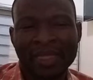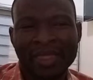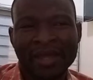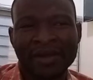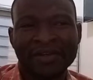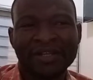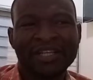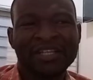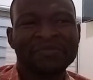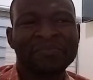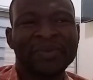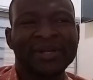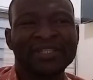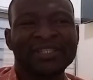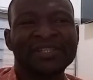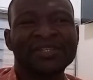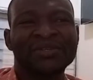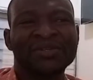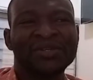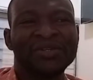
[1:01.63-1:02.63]
Now, each
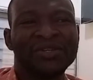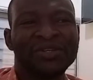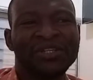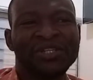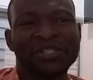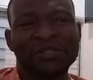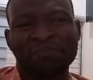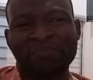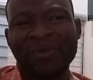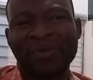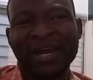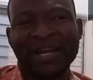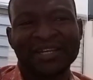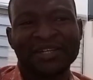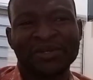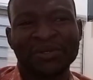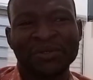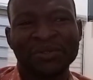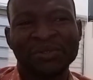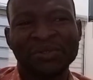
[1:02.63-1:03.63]

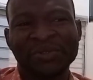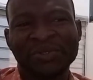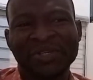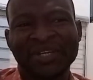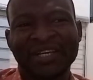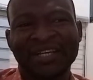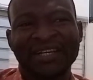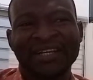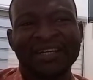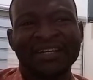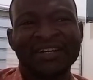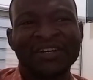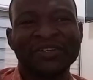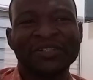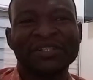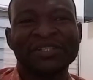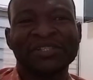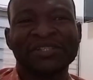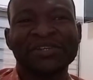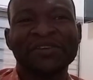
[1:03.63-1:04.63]
particle on
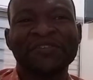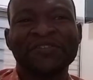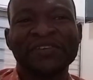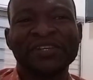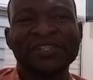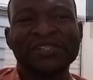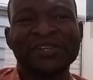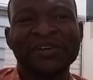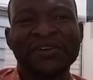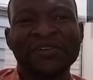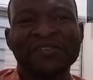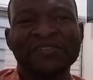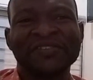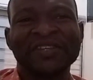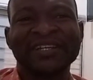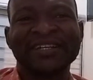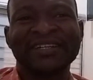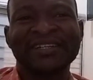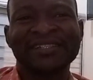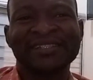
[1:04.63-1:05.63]
the surface of
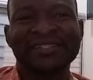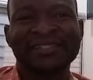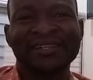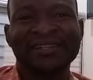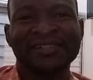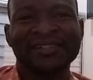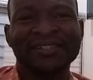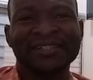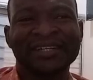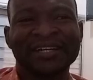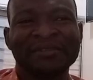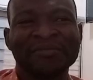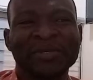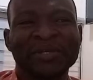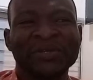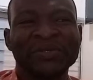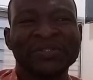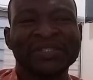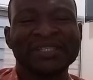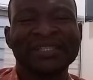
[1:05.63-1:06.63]
the crystal can be
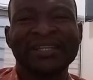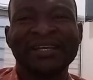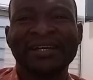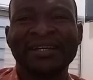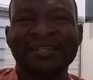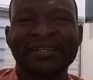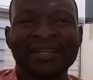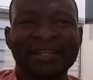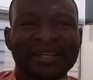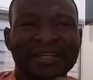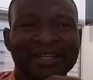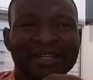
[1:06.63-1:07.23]
considered